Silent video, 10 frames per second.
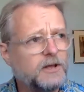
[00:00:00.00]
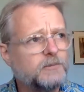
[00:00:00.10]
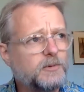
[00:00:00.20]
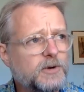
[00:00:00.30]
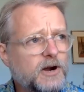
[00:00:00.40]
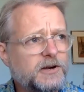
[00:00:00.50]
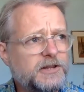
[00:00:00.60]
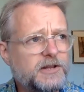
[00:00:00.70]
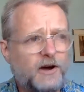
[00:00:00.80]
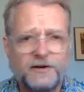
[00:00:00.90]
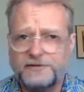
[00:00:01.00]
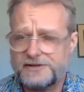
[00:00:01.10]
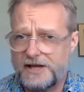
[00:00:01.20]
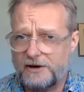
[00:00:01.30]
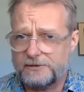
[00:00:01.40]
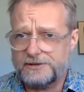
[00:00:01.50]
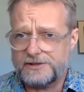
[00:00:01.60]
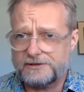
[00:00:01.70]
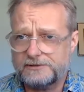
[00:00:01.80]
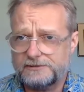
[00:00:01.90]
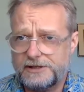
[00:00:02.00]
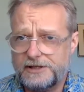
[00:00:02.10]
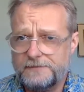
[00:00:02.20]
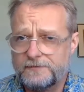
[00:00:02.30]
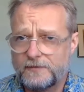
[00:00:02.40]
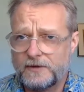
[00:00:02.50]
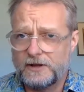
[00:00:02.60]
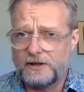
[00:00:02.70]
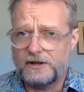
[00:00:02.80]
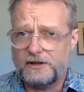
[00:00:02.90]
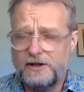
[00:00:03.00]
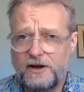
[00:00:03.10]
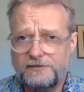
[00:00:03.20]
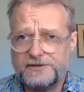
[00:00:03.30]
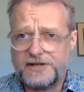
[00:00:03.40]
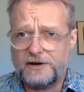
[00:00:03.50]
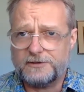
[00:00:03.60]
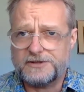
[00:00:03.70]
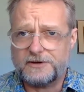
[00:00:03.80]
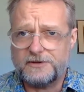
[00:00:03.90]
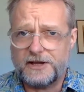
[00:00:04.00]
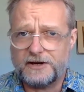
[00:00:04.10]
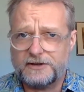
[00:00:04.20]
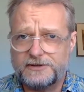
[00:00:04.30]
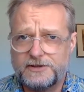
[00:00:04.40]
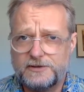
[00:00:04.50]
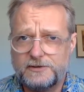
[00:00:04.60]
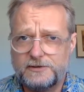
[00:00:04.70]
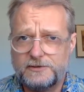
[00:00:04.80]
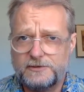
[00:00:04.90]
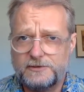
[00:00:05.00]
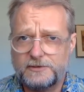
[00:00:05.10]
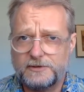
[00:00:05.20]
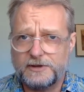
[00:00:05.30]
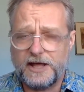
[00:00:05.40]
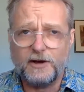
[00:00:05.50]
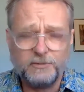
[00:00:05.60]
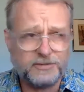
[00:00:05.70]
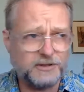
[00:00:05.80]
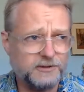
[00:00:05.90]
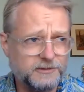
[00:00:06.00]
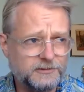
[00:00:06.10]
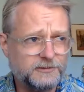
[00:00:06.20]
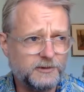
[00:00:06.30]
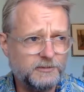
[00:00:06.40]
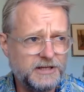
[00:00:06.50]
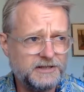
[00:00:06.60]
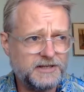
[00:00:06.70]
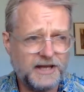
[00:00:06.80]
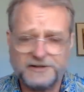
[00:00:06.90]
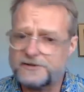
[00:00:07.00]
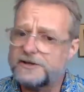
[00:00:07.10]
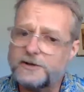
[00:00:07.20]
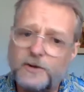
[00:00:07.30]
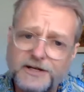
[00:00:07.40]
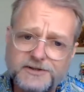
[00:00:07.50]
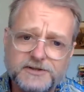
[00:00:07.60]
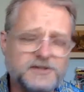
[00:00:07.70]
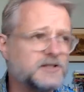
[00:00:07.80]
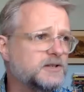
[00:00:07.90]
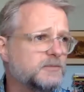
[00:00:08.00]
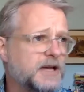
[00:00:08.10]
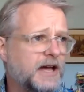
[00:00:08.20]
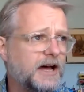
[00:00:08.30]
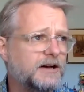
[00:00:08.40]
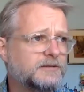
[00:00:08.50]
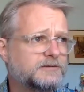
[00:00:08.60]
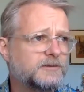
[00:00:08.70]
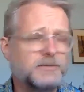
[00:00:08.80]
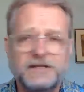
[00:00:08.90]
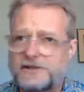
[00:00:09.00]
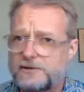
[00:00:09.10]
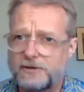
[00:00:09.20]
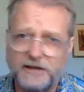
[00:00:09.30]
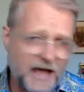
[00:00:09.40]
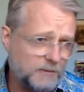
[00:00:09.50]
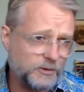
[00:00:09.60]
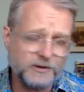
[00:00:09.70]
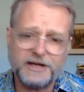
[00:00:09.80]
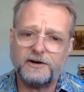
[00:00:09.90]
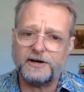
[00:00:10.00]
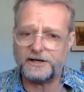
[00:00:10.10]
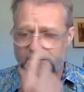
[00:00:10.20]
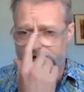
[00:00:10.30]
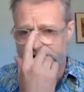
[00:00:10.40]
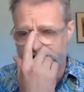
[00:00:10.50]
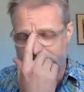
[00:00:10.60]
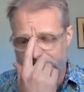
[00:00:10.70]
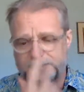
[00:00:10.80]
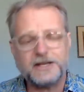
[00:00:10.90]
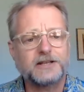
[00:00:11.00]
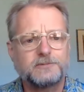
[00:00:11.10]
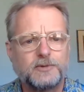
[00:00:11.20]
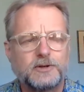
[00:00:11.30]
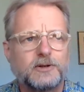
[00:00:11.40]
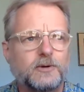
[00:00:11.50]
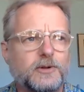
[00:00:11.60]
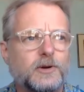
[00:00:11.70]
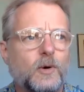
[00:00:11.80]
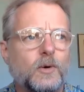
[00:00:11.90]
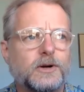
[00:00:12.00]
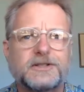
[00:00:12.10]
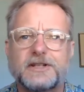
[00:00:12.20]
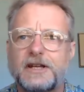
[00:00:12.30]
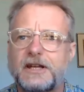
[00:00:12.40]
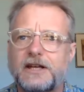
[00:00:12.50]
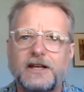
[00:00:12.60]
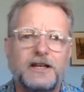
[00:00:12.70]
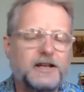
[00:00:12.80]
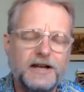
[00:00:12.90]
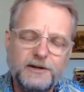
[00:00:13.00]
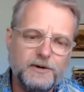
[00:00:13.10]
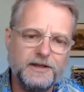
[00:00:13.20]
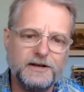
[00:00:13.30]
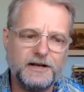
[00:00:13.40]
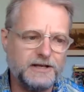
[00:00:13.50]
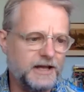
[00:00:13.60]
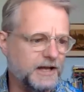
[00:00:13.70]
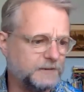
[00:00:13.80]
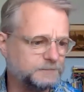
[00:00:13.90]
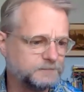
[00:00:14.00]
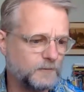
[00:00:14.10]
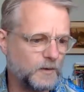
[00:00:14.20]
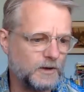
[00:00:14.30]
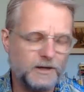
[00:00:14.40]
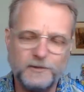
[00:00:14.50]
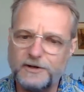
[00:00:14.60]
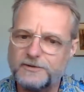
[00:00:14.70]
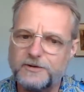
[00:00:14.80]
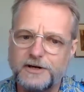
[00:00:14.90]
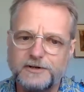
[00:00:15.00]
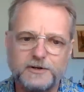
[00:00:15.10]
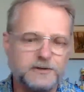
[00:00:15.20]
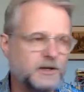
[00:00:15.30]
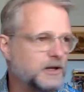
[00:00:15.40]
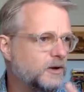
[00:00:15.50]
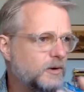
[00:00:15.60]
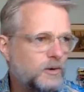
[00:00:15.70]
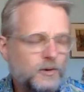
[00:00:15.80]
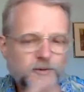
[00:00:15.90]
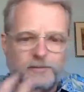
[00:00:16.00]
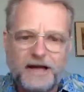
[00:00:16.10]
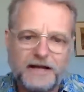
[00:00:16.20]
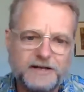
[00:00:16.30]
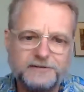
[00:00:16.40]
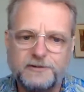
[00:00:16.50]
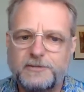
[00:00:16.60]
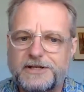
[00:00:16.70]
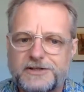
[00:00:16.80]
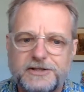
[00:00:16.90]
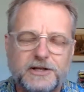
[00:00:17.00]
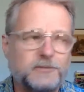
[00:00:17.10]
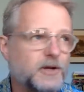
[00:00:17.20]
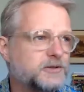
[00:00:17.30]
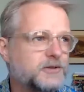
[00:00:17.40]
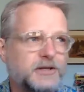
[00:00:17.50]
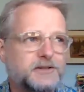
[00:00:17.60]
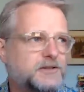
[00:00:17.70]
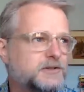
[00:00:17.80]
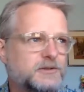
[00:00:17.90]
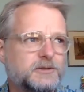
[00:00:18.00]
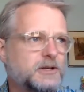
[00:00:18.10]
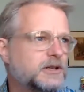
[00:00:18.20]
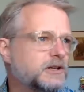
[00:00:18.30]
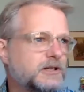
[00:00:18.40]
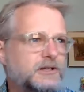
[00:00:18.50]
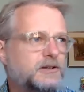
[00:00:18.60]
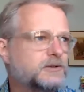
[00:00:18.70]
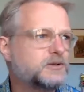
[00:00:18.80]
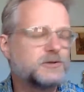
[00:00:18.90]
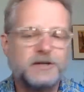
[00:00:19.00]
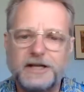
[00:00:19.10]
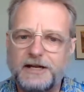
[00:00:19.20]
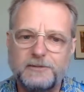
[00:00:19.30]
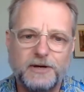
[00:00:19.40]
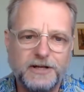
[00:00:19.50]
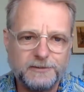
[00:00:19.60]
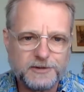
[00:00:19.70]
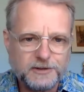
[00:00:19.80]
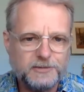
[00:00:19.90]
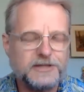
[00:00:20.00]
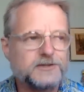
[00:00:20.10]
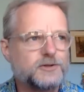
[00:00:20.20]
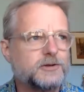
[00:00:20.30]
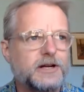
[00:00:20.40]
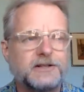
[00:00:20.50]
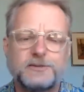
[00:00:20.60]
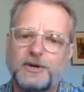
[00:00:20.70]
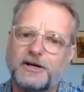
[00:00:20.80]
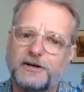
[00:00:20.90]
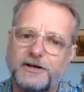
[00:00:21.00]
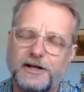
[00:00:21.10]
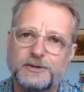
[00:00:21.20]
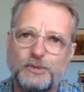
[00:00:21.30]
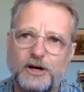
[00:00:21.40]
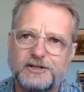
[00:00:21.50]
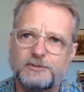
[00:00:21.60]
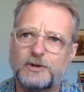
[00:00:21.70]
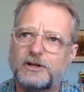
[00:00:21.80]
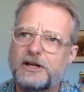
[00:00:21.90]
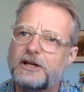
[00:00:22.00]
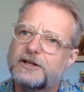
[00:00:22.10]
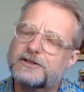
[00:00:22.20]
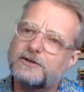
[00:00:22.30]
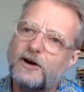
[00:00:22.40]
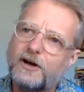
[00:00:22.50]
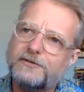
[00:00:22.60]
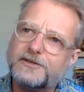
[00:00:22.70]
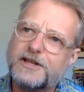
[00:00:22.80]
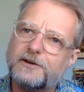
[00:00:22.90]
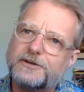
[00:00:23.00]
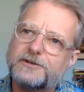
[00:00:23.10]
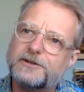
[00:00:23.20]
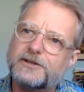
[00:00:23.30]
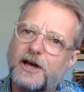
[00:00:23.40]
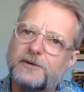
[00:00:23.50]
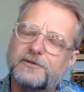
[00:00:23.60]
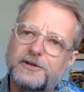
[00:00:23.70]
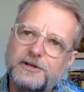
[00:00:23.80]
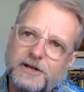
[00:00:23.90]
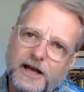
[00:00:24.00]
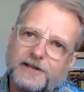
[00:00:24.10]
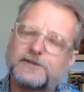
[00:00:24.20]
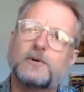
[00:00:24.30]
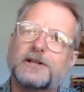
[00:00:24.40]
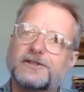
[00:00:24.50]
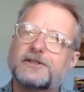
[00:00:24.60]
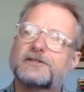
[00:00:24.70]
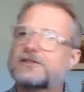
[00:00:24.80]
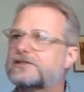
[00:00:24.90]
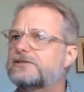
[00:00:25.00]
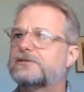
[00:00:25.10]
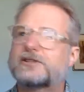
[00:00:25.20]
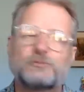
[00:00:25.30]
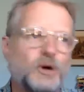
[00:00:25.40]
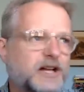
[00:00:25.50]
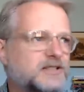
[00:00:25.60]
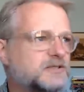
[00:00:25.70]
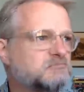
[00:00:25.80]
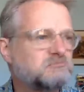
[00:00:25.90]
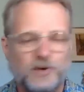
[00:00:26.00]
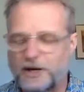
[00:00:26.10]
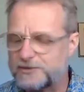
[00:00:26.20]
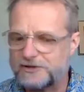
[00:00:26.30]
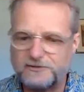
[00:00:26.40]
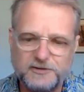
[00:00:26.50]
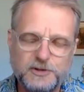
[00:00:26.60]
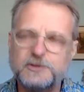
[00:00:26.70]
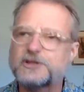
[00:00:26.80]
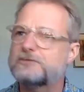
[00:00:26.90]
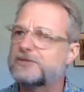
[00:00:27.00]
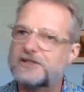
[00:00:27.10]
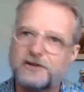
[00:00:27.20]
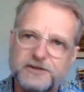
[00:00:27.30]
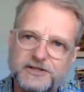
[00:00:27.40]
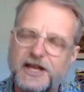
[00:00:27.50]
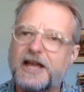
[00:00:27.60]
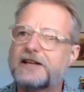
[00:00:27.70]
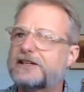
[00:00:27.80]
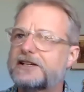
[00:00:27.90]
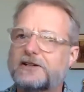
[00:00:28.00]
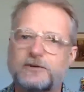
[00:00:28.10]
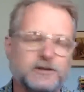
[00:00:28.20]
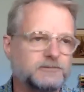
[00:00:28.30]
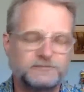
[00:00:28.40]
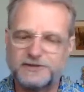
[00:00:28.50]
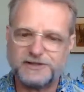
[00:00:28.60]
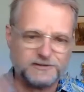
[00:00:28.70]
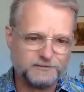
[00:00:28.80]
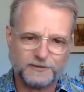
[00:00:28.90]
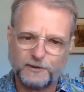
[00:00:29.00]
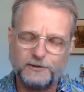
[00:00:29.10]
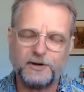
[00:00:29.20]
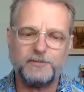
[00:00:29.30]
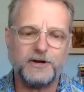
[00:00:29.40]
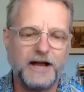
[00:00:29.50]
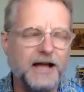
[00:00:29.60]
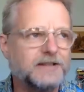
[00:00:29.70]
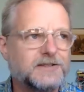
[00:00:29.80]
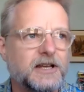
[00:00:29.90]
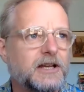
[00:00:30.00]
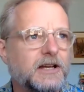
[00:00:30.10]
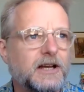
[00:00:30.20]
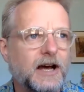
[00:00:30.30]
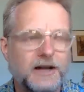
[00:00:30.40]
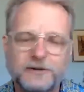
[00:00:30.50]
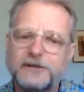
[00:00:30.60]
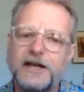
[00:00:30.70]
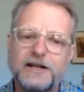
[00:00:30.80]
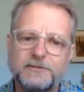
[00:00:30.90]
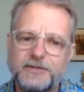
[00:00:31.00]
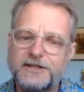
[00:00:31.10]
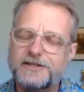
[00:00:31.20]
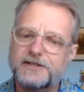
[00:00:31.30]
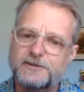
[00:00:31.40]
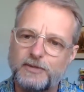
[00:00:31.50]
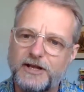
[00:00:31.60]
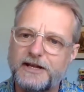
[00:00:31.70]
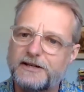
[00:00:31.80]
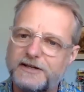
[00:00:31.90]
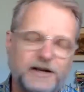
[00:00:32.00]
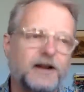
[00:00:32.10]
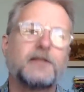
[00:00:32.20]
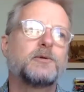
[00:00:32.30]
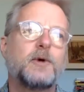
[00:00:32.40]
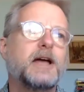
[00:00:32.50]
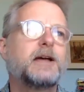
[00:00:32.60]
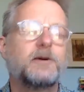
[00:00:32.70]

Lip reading: But regarding the office hours, okay, the office hours are there to help you, for me to answer any questions that you may have, for me to elaborate on anything in the textbook or the course in any way that I can. Okay, I'm not trying to hold back information here. I'm not trying to, trick anybody. I'm trying to be as transparent as possible. So office hours are a time for you to ask questions, to express perhaps confusion, misunderstanding, or just throwing up your hands. I don't get it. Please explain in another way,